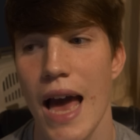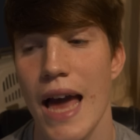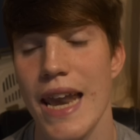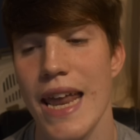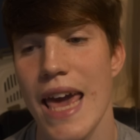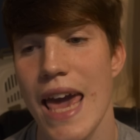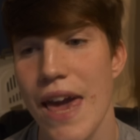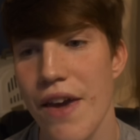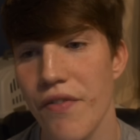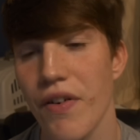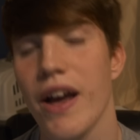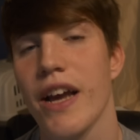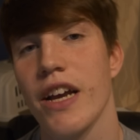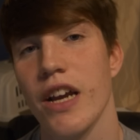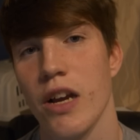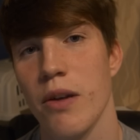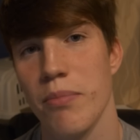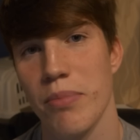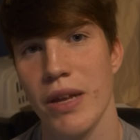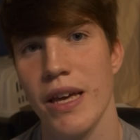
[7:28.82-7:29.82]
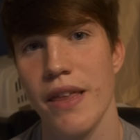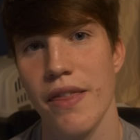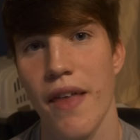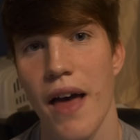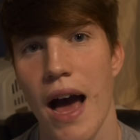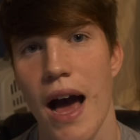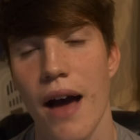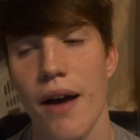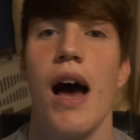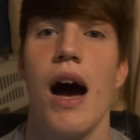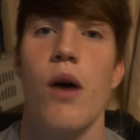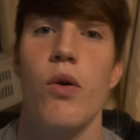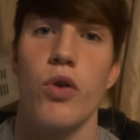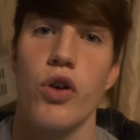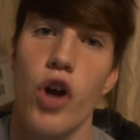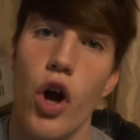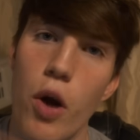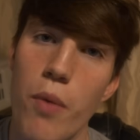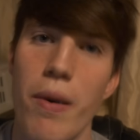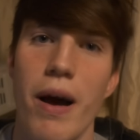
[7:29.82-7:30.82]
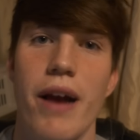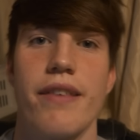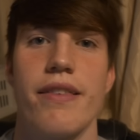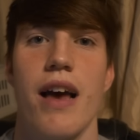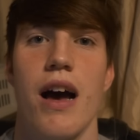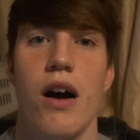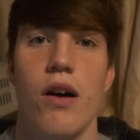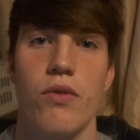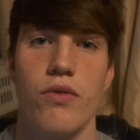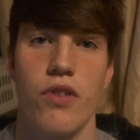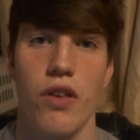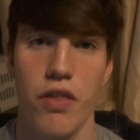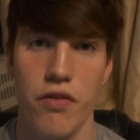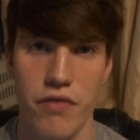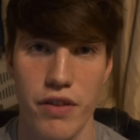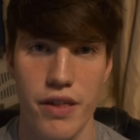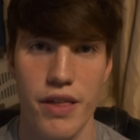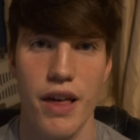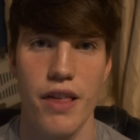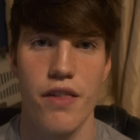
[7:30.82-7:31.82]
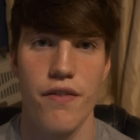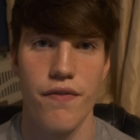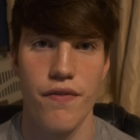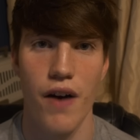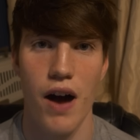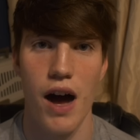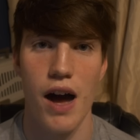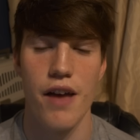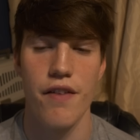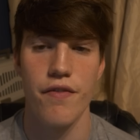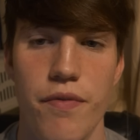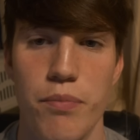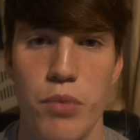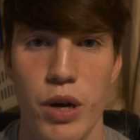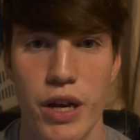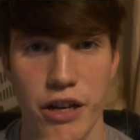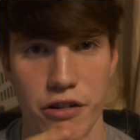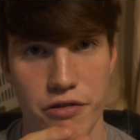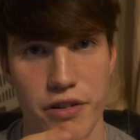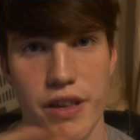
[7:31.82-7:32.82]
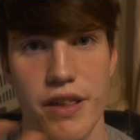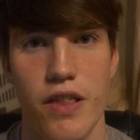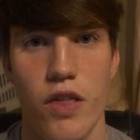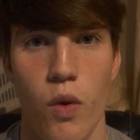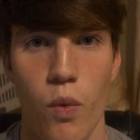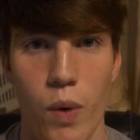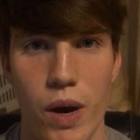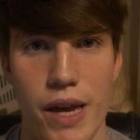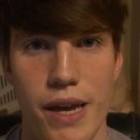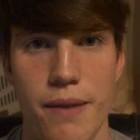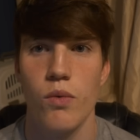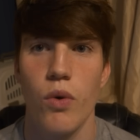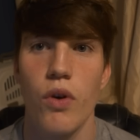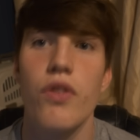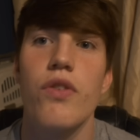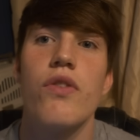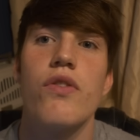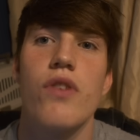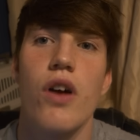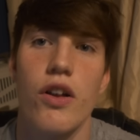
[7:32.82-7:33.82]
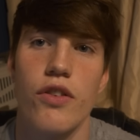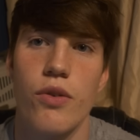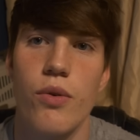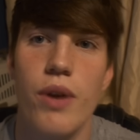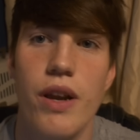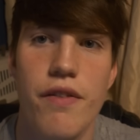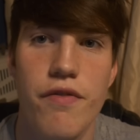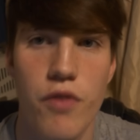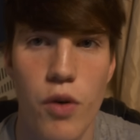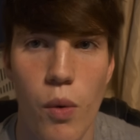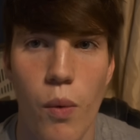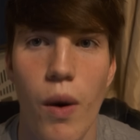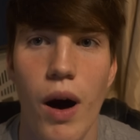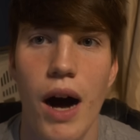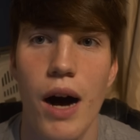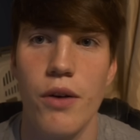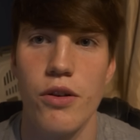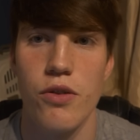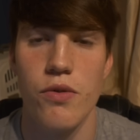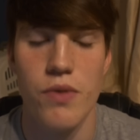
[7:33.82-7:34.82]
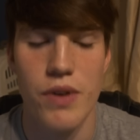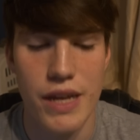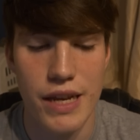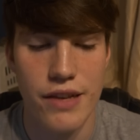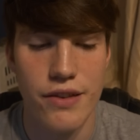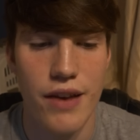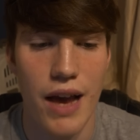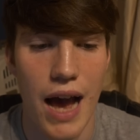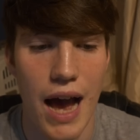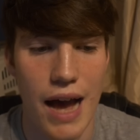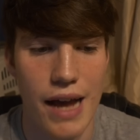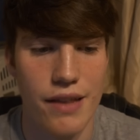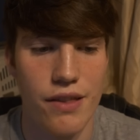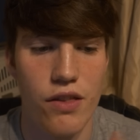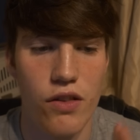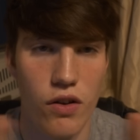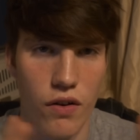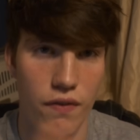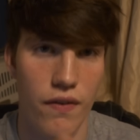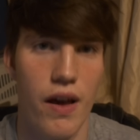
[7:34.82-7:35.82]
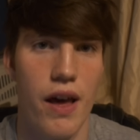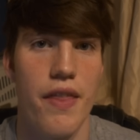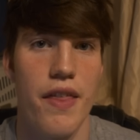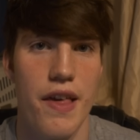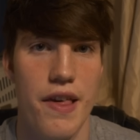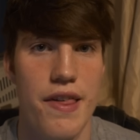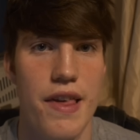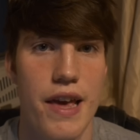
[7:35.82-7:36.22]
and if I can complete that, I'll go back down to 3 sets of 5 but increasing the weight. Once you start doing it for a while, you need to add stuff like this